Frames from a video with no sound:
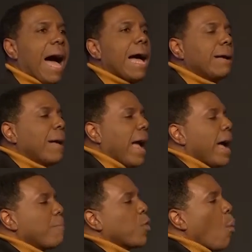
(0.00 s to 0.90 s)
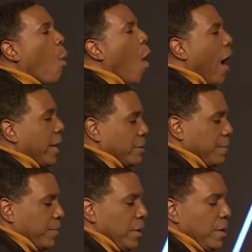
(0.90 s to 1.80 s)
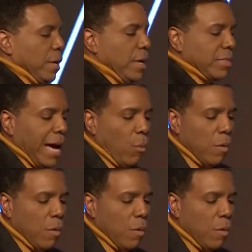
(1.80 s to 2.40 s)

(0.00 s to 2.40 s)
I am the one that